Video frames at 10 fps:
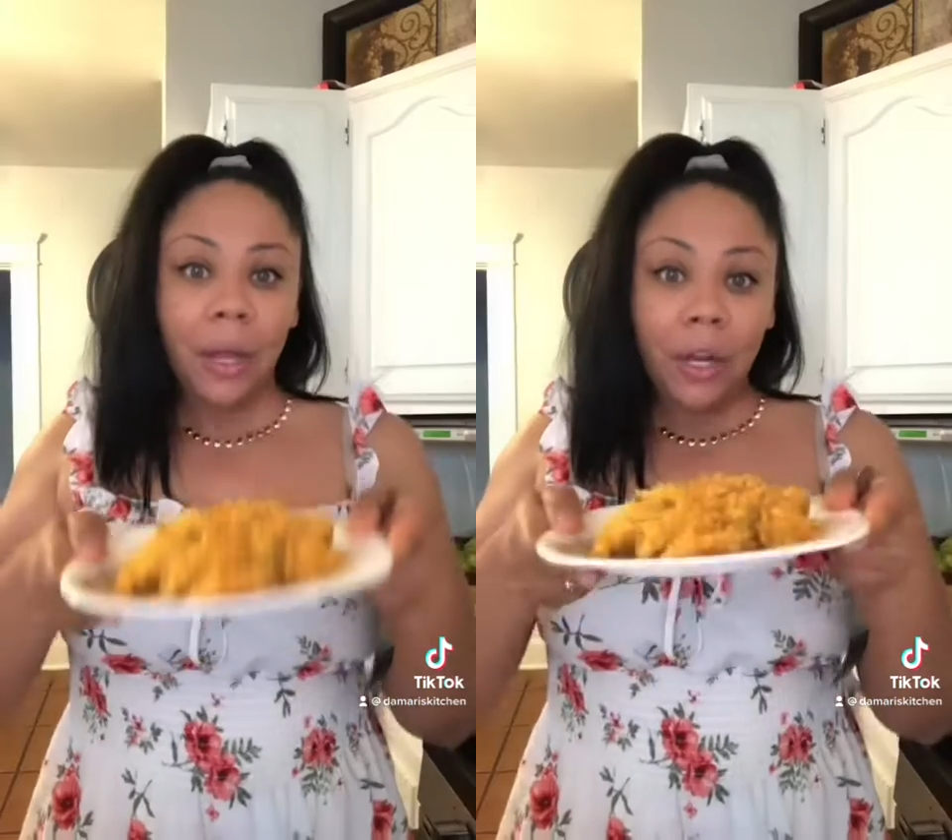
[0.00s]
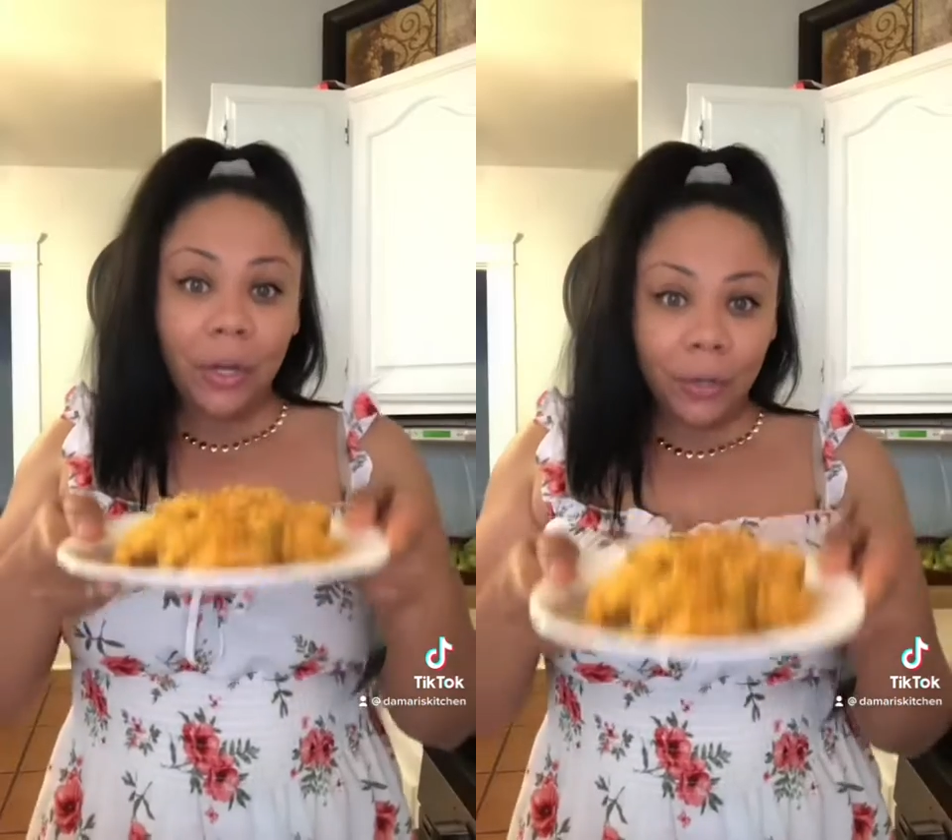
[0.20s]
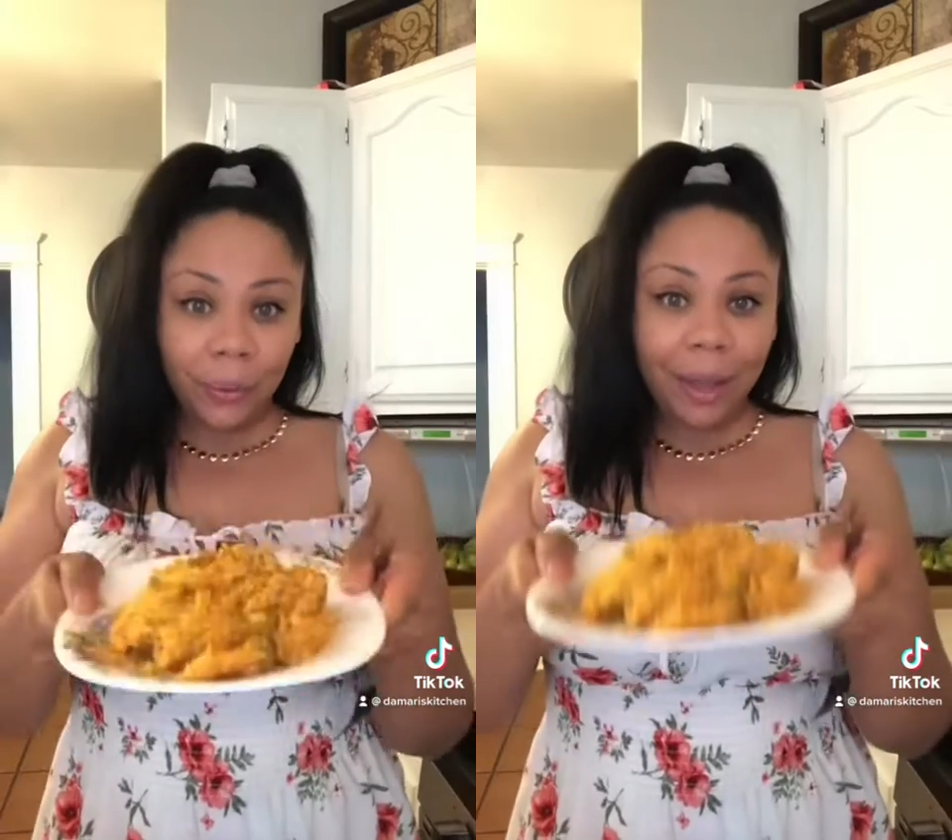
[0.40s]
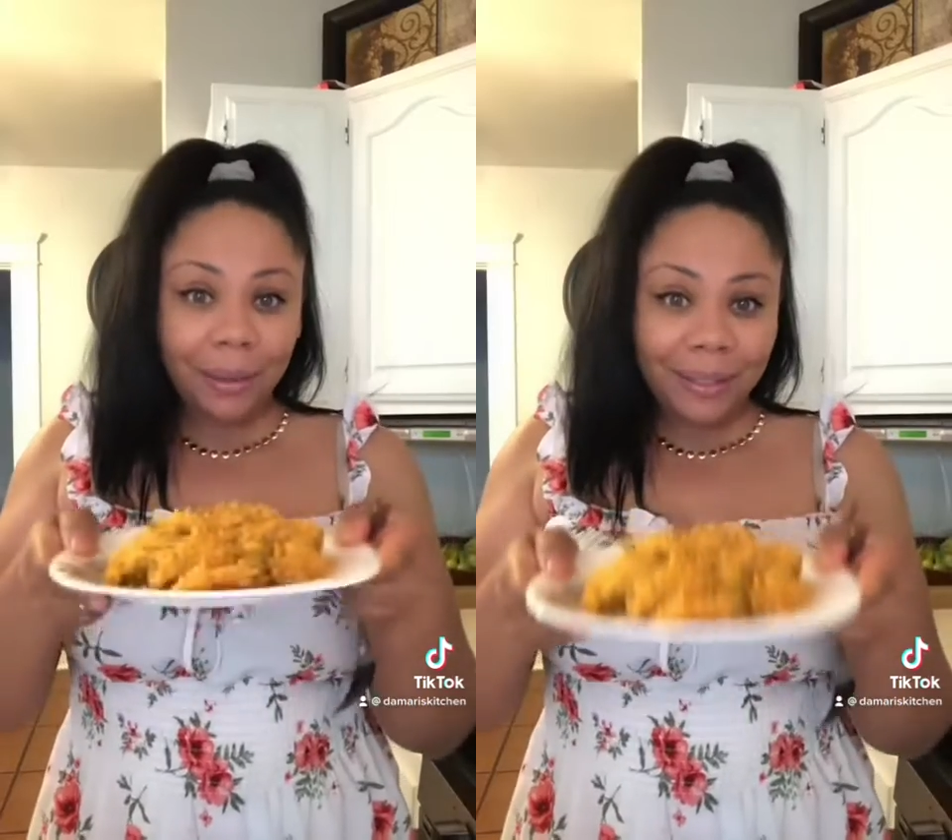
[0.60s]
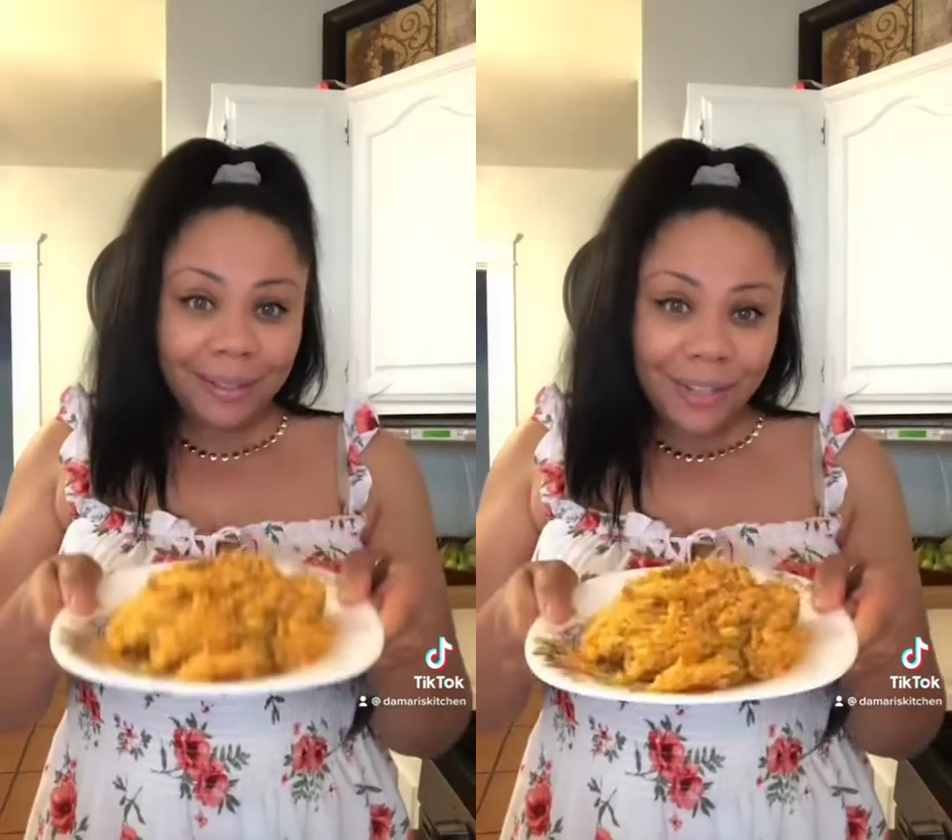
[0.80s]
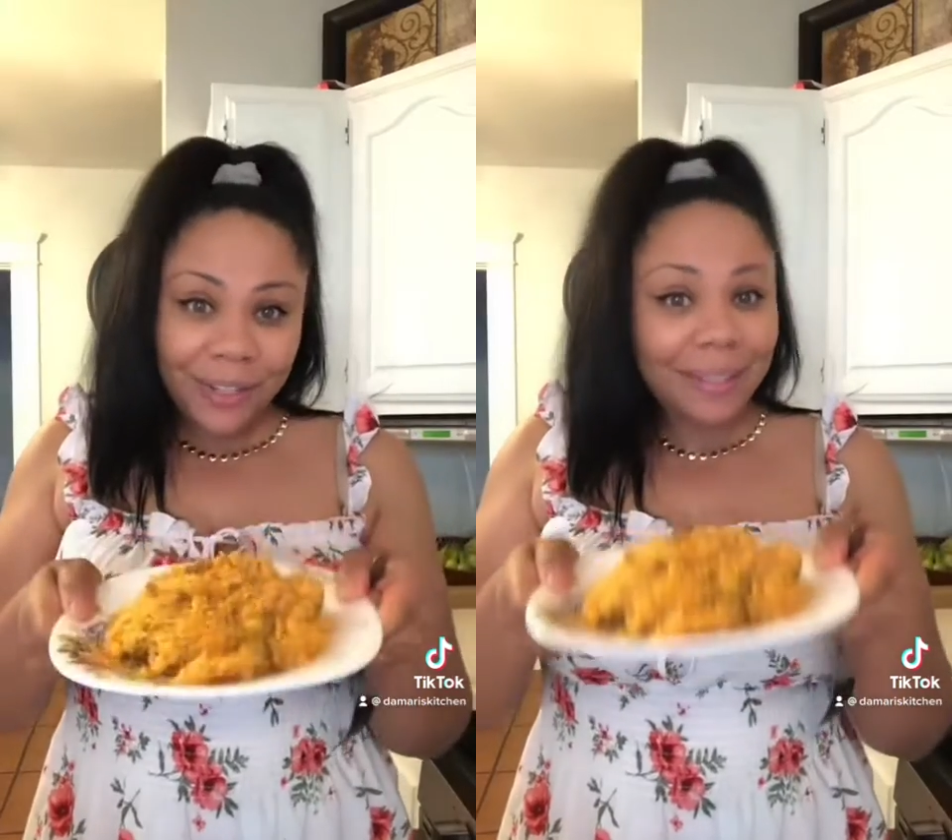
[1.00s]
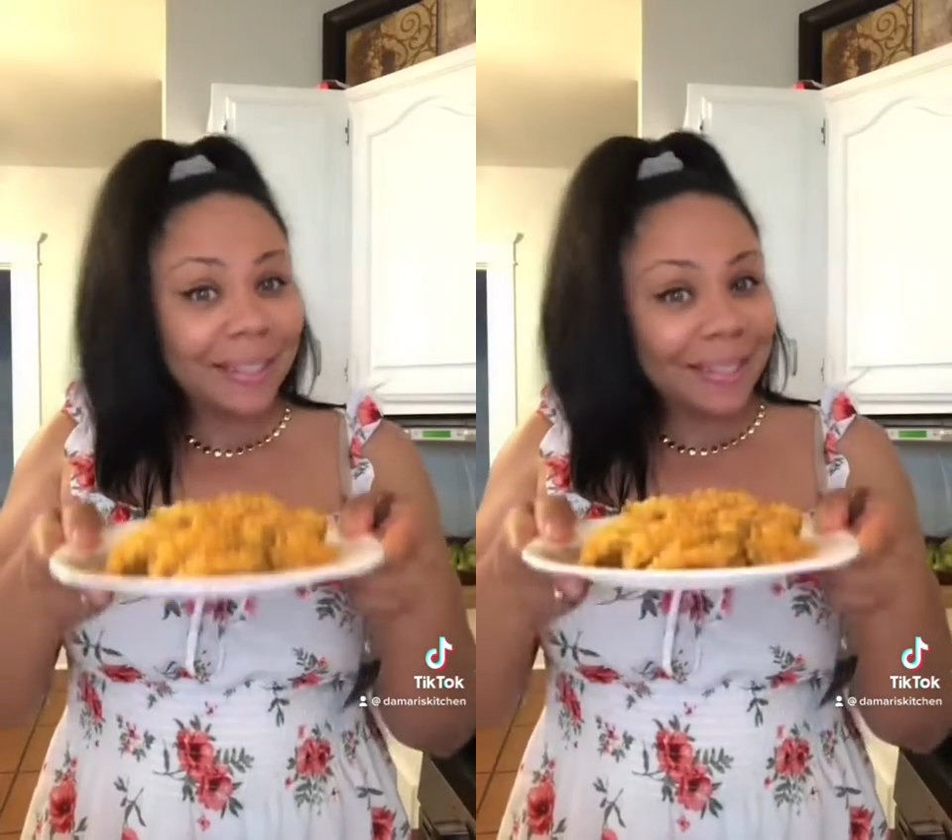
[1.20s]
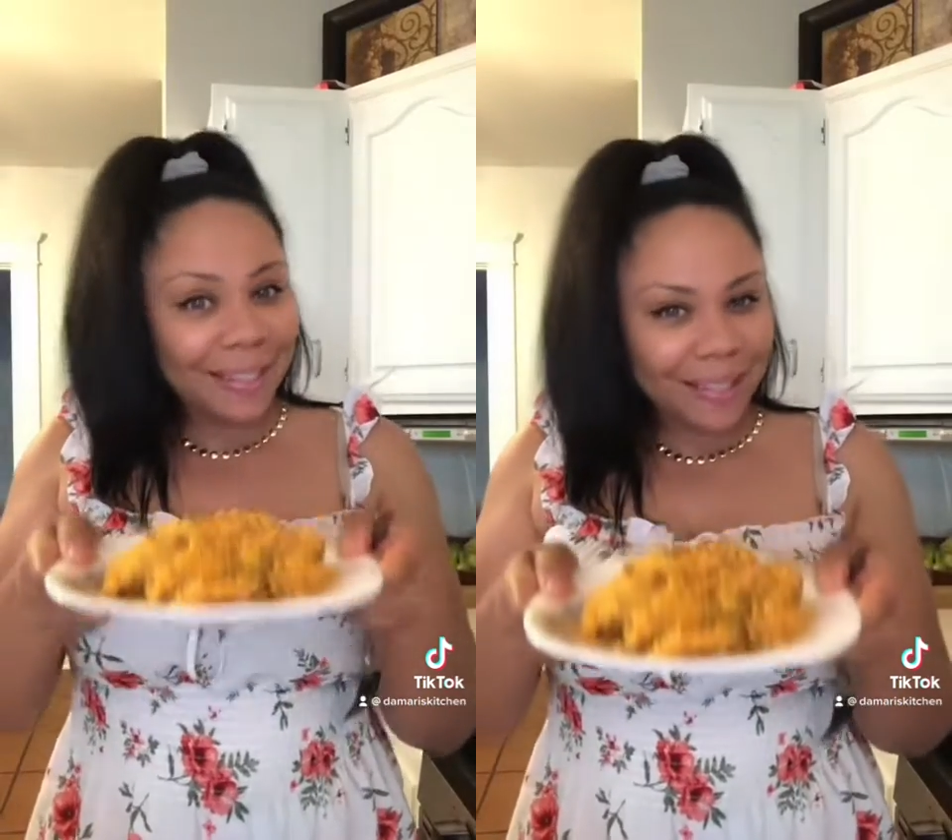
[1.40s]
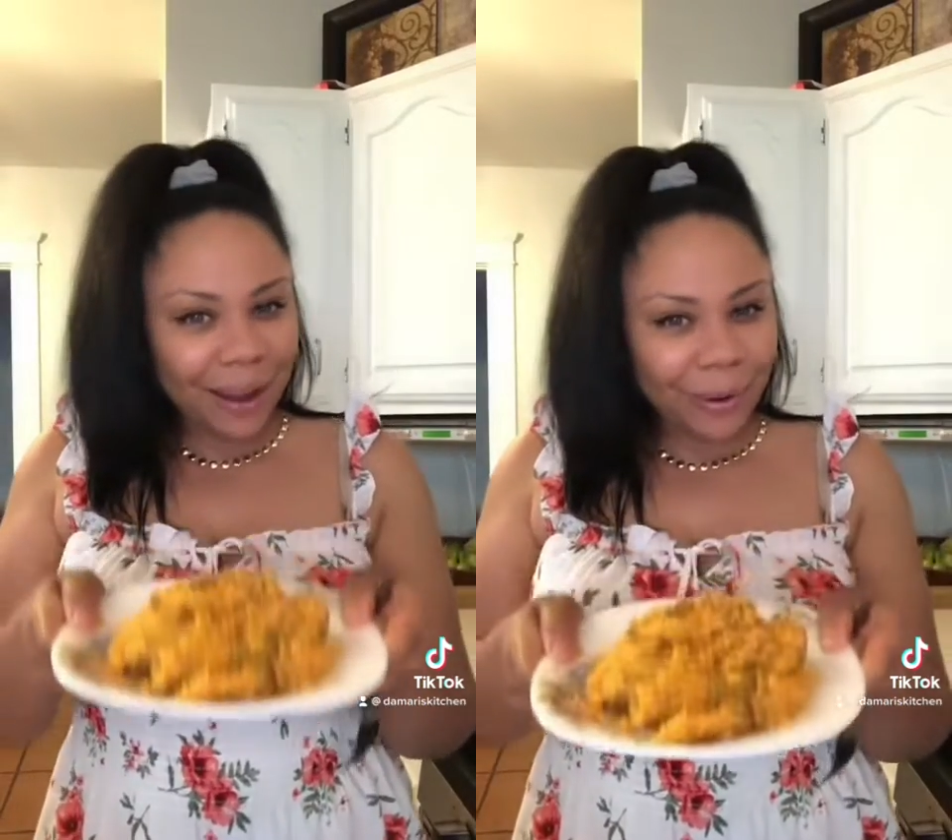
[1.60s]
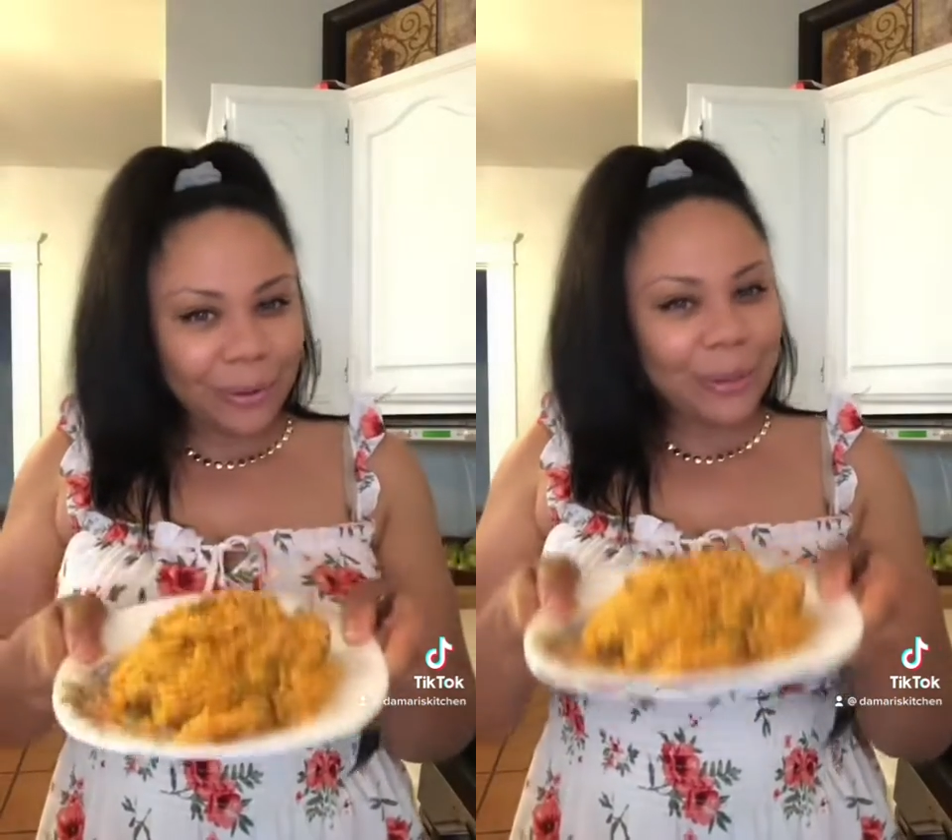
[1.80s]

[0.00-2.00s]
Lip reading: Look how delicious this arroz